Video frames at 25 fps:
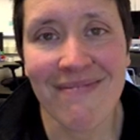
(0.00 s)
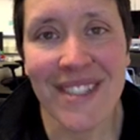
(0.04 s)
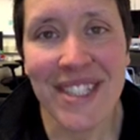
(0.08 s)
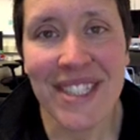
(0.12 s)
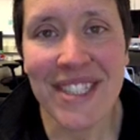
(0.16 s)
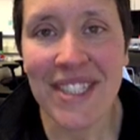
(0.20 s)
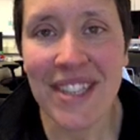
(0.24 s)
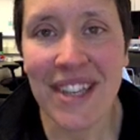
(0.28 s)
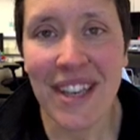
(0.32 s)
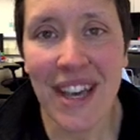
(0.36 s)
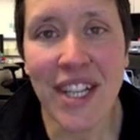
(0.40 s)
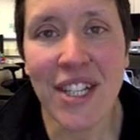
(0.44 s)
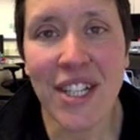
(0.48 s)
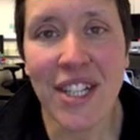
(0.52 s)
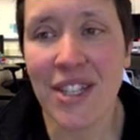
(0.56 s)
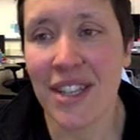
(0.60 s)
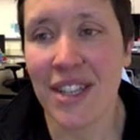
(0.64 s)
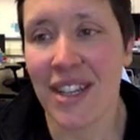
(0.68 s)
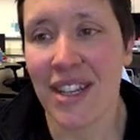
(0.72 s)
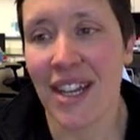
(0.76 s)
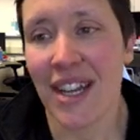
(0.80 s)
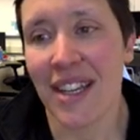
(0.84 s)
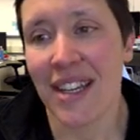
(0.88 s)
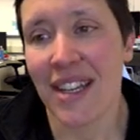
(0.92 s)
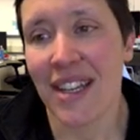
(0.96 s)
sketch
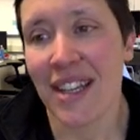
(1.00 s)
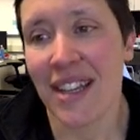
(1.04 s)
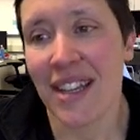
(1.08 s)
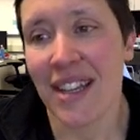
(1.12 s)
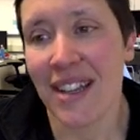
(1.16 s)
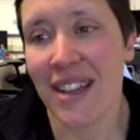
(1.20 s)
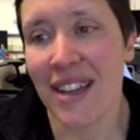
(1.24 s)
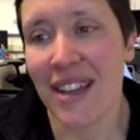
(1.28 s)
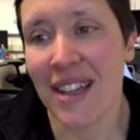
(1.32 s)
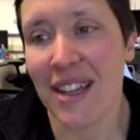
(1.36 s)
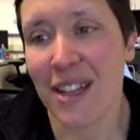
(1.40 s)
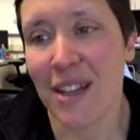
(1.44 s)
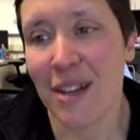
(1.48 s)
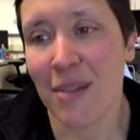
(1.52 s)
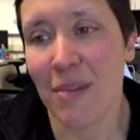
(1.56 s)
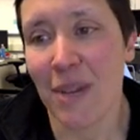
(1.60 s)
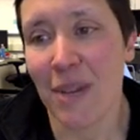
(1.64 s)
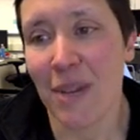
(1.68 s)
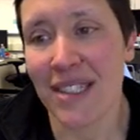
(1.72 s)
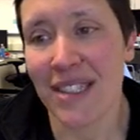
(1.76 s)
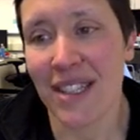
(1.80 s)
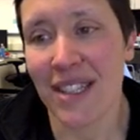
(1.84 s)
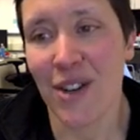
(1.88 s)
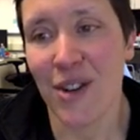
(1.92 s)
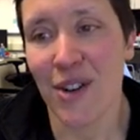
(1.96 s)
that I did in
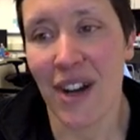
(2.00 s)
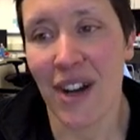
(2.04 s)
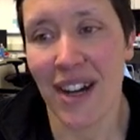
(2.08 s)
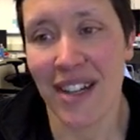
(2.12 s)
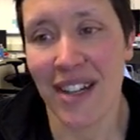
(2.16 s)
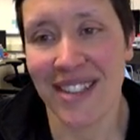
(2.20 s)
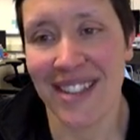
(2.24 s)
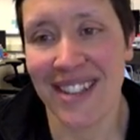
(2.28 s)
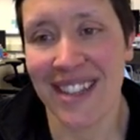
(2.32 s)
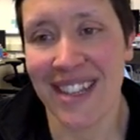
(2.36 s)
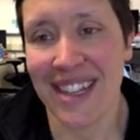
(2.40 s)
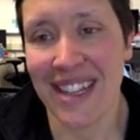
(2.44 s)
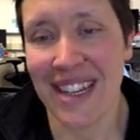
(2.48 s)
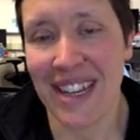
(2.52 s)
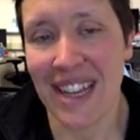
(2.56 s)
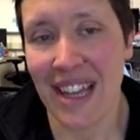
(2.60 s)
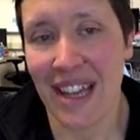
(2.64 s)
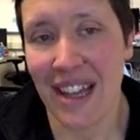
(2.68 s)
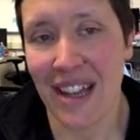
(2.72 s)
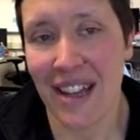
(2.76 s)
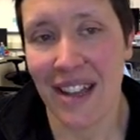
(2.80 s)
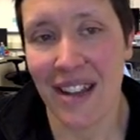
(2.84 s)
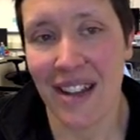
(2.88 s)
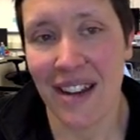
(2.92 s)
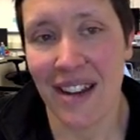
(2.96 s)
my Zettelkasten
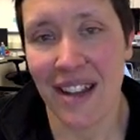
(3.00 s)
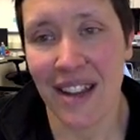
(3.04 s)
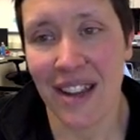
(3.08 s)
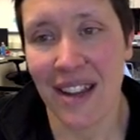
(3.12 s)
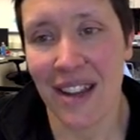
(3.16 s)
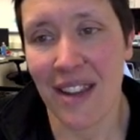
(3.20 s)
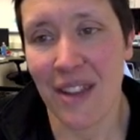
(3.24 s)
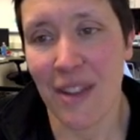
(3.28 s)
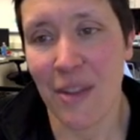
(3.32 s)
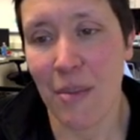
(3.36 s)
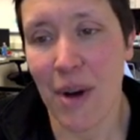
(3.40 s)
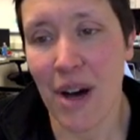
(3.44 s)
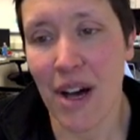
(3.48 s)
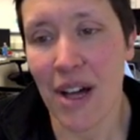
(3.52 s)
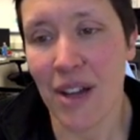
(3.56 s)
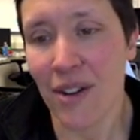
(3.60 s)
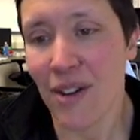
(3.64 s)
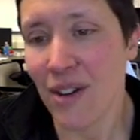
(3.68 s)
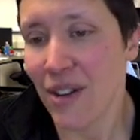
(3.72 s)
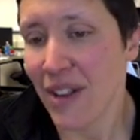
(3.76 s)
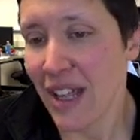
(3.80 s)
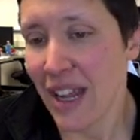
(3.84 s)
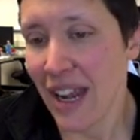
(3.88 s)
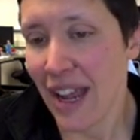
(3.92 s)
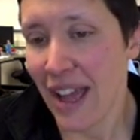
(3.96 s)
and in the
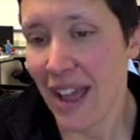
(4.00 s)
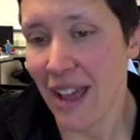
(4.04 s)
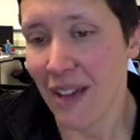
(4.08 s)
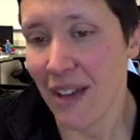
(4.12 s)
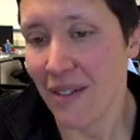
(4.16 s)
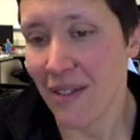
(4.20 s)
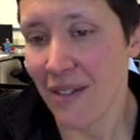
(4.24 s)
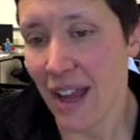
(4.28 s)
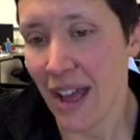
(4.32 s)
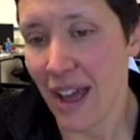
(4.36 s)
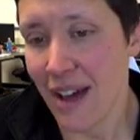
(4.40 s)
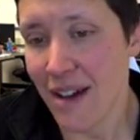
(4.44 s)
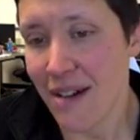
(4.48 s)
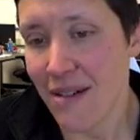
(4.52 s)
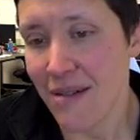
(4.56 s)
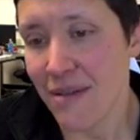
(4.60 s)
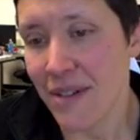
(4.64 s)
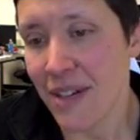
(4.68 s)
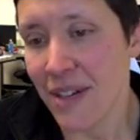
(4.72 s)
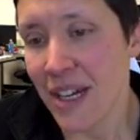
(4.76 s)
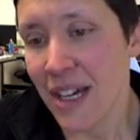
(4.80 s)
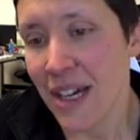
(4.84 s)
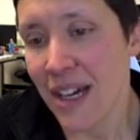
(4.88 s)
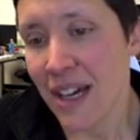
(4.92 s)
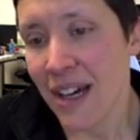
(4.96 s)
model, and I even have
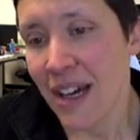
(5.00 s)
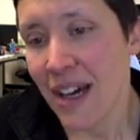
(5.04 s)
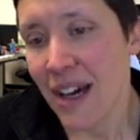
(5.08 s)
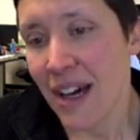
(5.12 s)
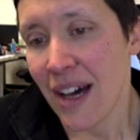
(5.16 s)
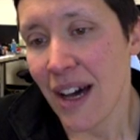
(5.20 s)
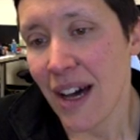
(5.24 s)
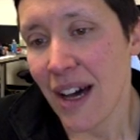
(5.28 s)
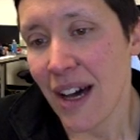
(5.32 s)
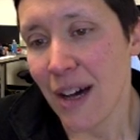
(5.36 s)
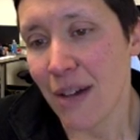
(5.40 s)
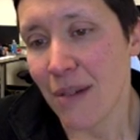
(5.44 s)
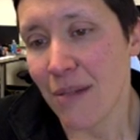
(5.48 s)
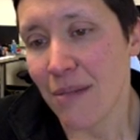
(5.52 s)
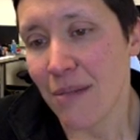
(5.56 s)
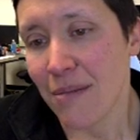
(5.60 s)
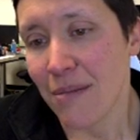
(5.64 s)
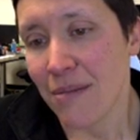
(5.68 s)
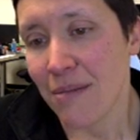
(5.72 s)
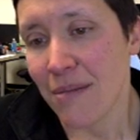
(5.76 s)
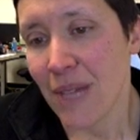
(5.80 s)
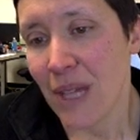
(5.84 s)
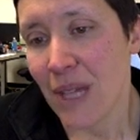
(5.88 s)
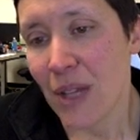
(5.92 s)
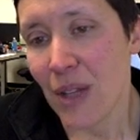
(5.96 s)

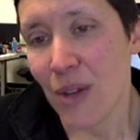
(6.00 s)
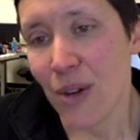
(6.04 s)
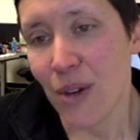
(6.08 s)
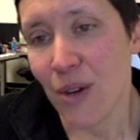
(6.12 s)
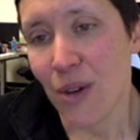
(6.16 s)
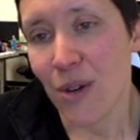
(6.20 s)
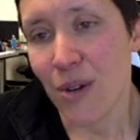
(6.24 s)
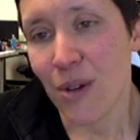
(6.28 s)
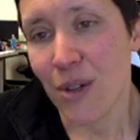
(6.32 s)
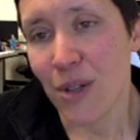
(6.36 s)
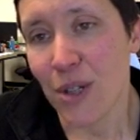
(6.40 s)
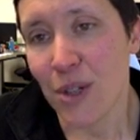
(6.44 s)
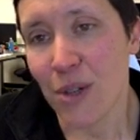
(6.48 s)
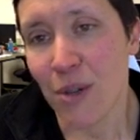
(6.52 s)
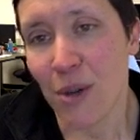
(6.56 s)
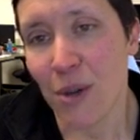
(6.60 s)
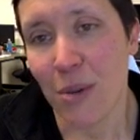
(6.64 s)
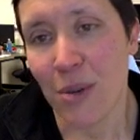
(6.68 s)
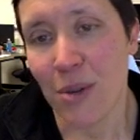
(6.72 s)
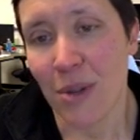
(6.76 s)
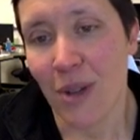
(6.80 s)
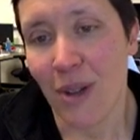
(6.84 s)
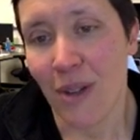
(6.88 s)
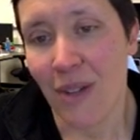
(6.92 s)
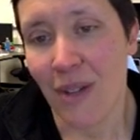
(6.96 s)
a little
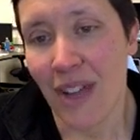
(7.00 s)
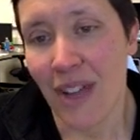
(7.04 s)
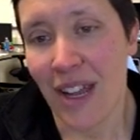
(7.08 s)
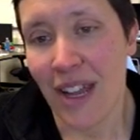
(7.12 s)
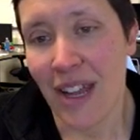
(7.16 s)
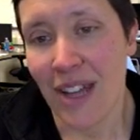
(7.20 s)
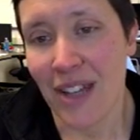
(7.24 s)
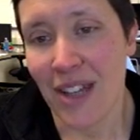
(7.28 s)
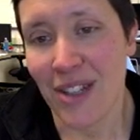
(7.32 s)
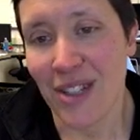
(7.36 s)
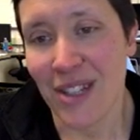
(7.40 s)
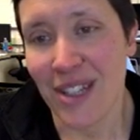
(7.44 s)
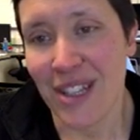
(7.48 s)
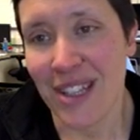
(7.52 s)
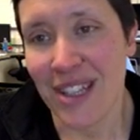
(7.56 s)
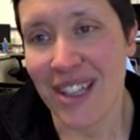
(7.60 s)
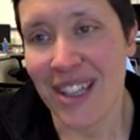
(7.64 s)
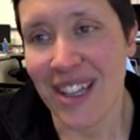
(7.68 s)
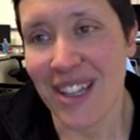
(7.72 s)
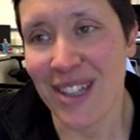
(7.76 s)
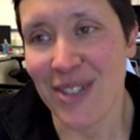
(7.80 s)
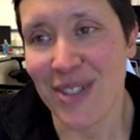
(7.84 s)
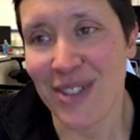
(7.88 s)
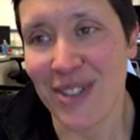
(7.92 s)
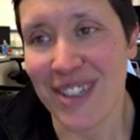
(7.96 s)
description of it, and I just think
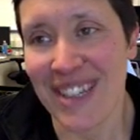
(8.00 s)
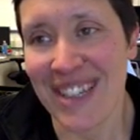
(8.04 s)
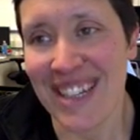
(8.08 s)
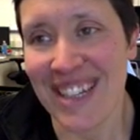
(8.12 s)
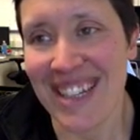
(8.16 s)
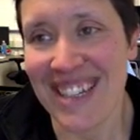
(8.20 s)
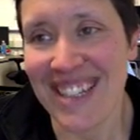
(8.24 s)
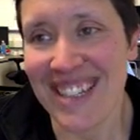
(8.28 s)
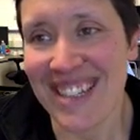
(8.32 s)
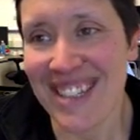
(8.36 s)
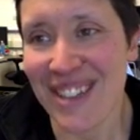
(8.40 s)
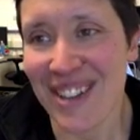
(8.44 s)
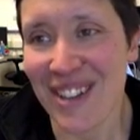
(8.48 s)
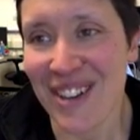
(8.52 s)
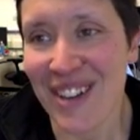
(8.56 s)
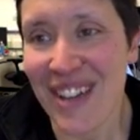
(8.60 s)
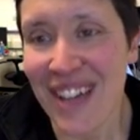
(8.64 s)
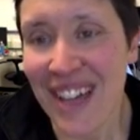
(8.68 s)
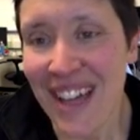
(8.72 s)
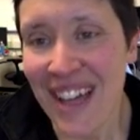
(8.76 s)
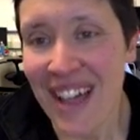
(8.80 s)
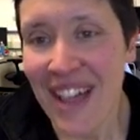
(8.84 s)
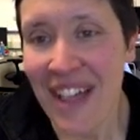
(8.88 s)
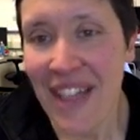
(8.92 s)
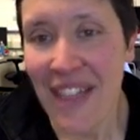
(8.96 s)
that's really neat. So
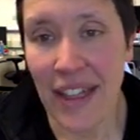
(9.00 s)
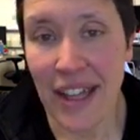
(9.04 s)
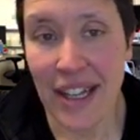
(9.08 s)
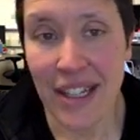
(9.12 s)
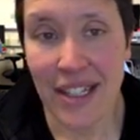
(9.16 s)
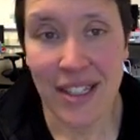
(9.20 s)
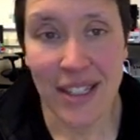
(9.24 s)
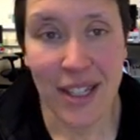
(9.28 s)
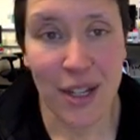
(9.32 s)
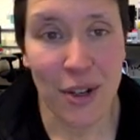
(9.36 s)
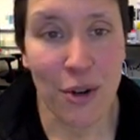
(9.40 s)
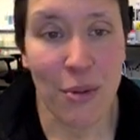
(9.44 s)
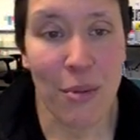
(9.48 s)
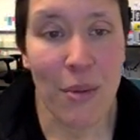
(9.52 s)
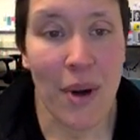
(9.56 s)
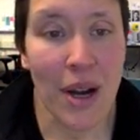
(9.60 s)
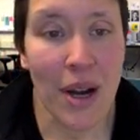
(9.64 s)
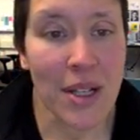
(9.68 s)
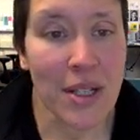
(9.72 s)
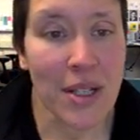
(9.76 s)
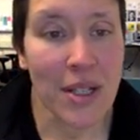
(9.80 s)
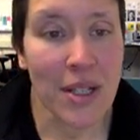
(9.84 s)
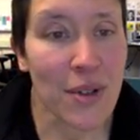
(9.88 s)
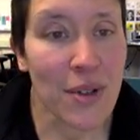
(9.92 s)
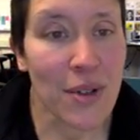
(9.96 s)
thanks
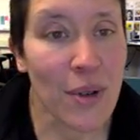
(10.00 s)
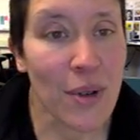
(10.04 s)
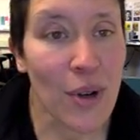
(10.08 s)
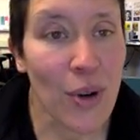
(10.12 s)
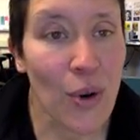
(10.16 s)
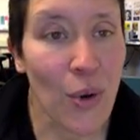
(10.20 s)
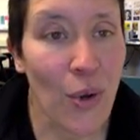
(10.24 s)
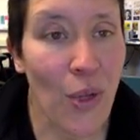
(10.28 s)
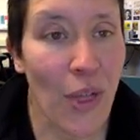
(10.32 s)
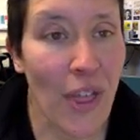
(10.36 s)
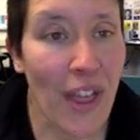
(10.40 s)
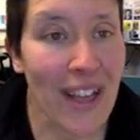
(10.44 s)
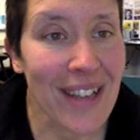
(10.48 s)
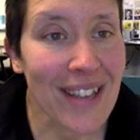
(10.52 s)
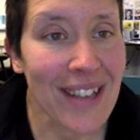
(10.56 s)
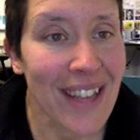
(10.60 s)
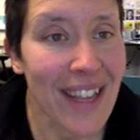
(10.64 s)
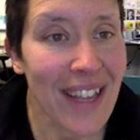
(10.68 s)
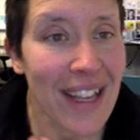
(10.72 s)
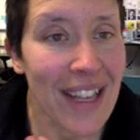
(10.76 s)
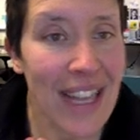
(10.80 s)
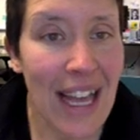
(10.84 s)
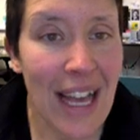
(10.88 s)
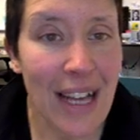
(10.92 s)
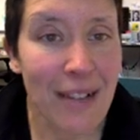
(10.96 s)
Tinderbox for doing cool things
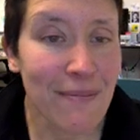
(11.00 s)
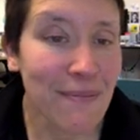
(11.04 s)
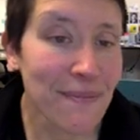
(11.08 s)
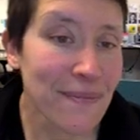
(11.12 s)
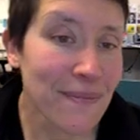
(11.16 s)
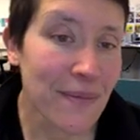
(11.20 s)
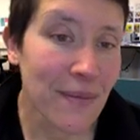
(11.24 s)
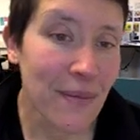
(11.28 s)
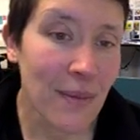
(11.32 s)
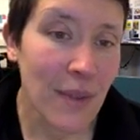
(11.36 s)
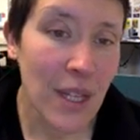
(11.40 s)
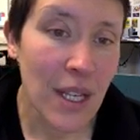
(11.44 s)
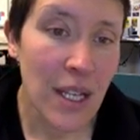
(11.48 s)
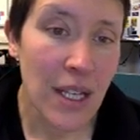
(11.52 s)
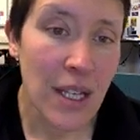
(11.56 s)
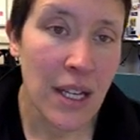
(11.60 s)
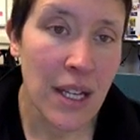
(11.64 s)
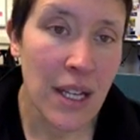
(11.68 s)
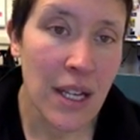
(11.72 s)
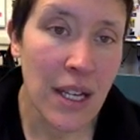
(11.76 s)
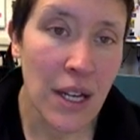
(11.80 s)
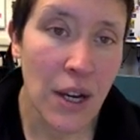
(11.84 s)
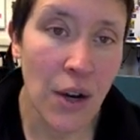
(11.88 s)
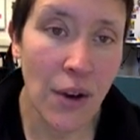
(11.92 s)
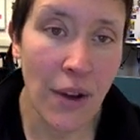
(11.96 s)
like that.
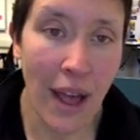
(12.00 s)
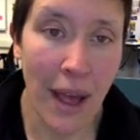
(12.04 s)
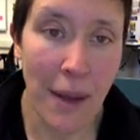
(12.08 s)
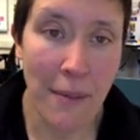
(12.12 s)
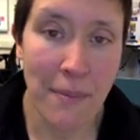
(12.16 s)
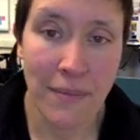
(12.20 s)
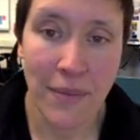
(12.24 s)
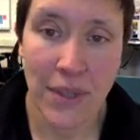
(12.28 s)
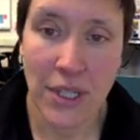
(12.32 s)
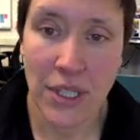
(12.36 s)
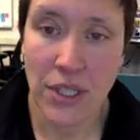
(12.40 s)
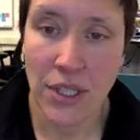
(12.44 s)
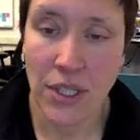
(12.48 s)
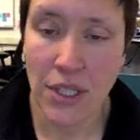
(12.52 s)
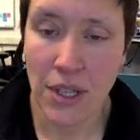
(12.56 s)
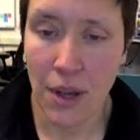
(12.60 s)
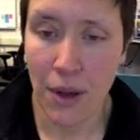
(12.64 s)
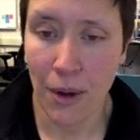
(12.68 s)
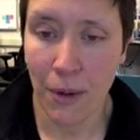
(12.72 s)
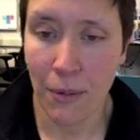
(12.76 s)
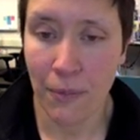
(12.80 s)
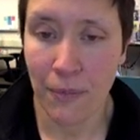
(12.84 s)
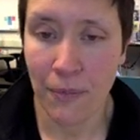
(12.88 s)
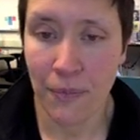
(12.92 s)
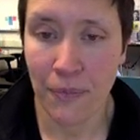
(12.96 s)
Okay, so
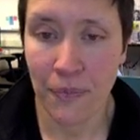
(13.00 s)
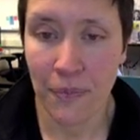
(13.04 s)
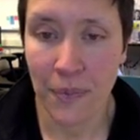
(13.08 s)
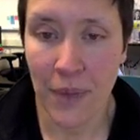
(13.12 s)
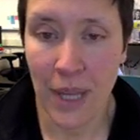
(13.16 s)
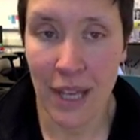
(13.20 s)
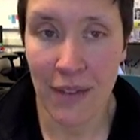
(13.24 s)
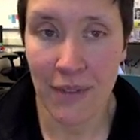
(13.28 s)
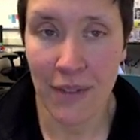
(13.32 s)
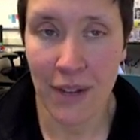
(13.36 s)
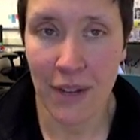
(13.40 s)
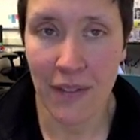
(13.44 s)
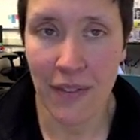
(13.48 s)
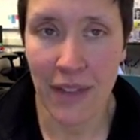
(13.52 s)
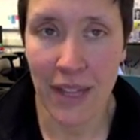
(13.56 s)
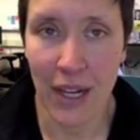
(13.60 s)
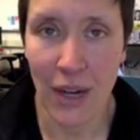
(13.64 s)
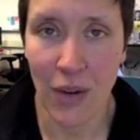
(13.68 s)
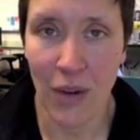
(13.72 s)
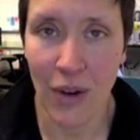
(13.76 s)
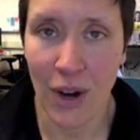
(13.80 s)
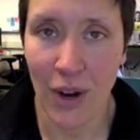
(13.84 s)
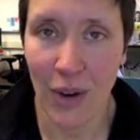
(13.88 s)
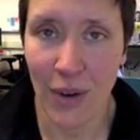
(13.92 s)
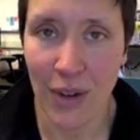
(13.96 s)
even if they
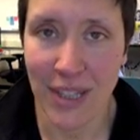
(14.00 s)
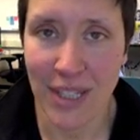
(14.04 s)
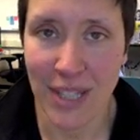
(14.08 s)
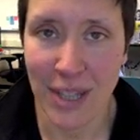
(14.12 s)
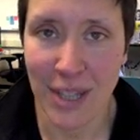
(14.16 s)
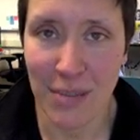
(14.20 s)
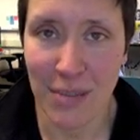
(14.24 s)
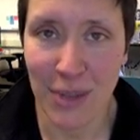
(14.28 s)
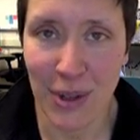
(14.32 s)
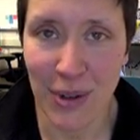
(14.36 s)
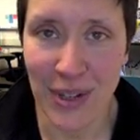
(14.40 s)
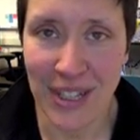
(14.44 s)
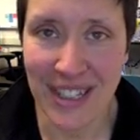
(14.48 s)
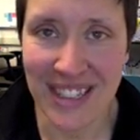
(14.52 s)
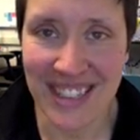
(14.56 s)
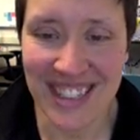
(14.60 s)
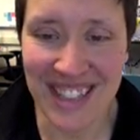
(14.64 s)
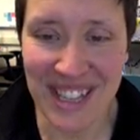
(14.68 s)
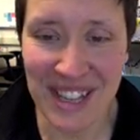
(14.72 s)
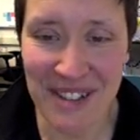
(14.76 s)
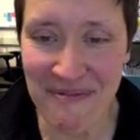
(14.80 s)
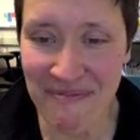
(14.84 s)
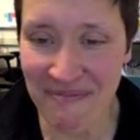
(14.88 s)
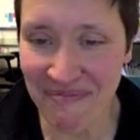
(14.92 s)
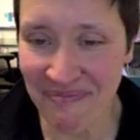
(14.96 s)
don't always upload
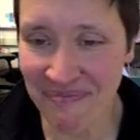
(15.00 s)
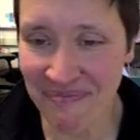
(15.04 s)
easily.